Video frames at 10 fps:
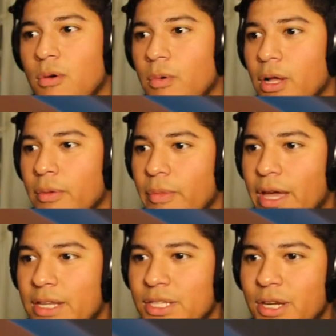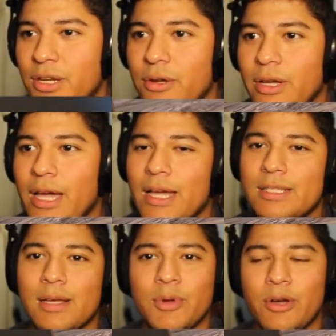Well, that is going to do it,
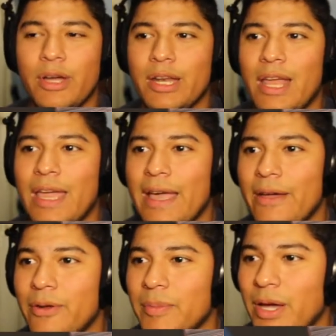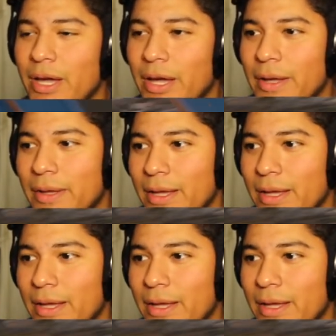guys. I'm going to go ahead and hang out on my... Uh...